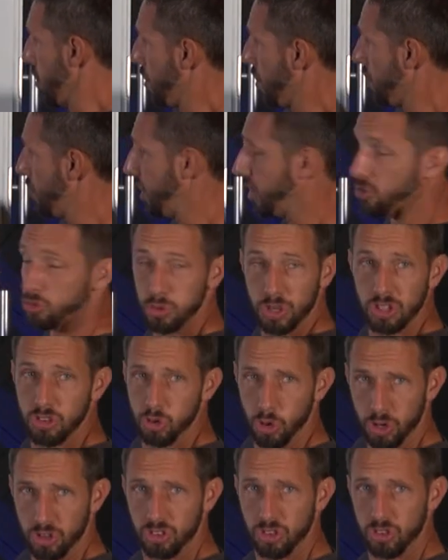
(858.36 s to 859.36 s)
these
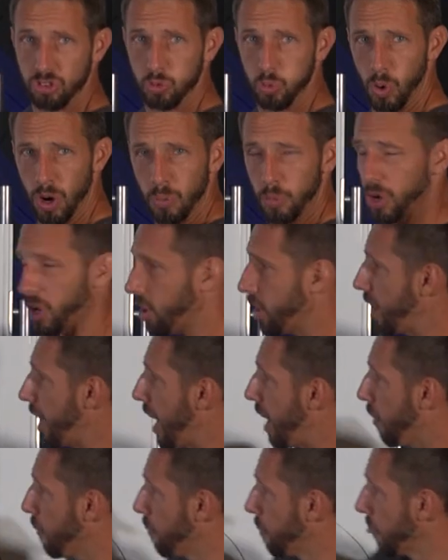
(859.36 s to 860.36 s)
resources where we are
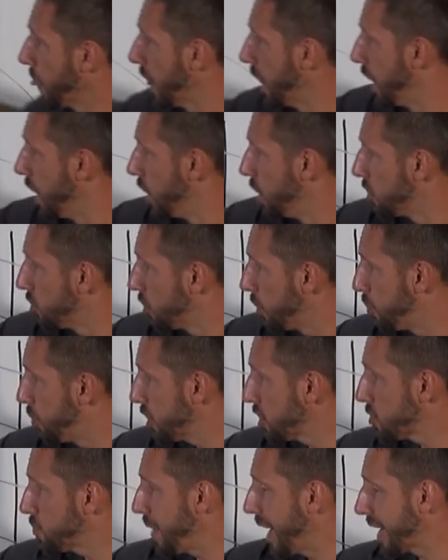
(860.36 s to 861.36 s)
now to
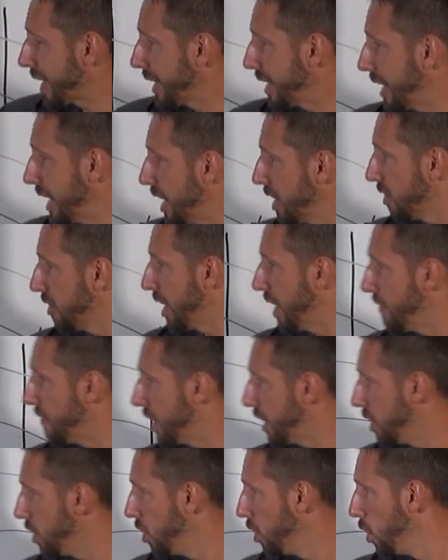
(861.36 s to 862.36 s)
put us back in here? And
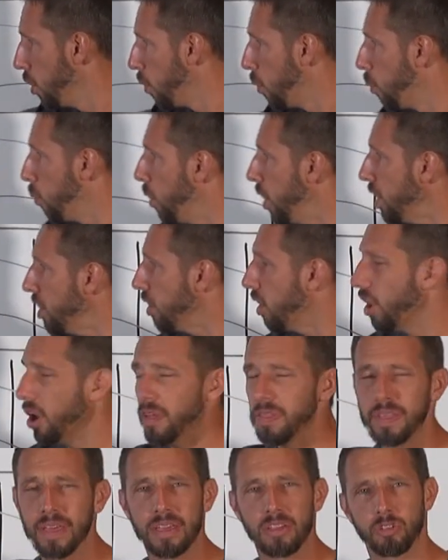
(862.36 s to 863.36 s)
then what are
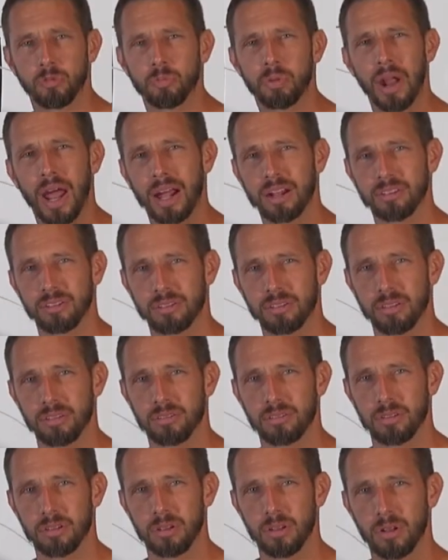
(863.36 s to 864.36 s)
these
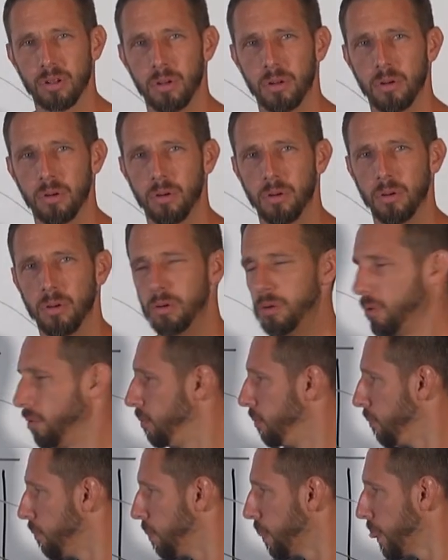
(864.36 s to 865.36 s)
practices?
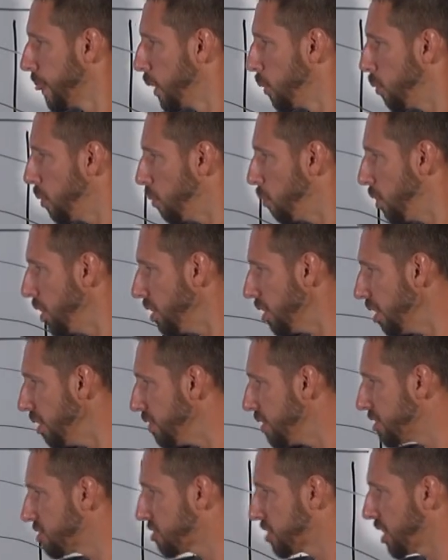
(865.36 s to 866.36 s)
What are
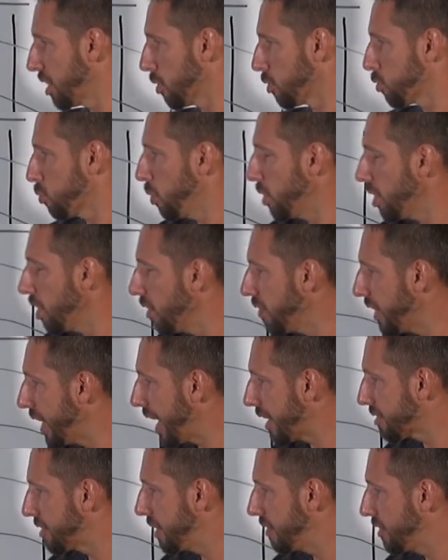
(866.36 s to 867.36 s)
the skills? What are the
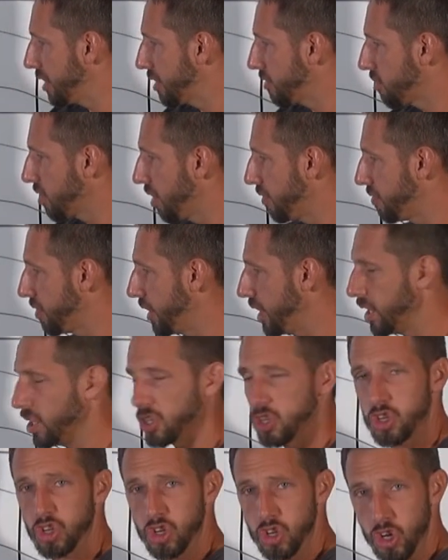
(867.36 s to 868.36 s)
activities of the
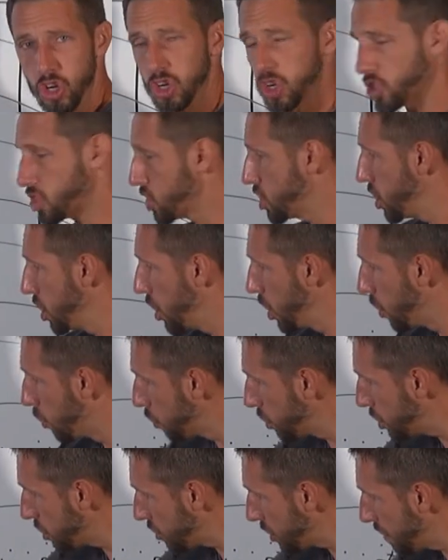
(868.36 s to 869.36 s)
church
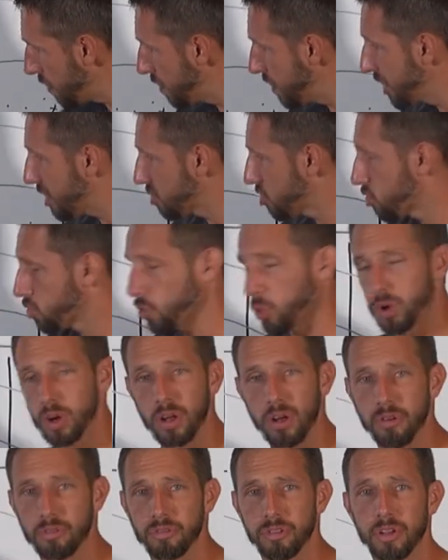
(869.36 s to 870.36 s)
when you're in this sort
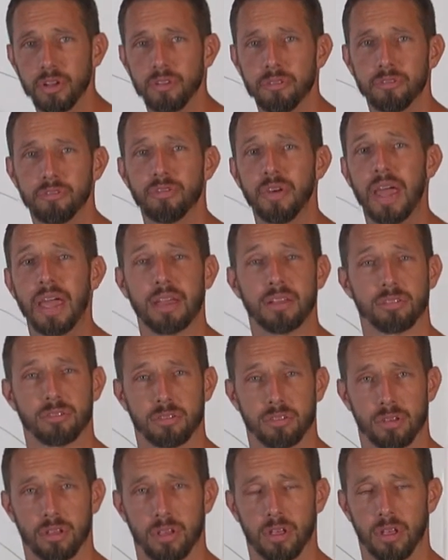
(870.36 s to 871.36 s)
of phase?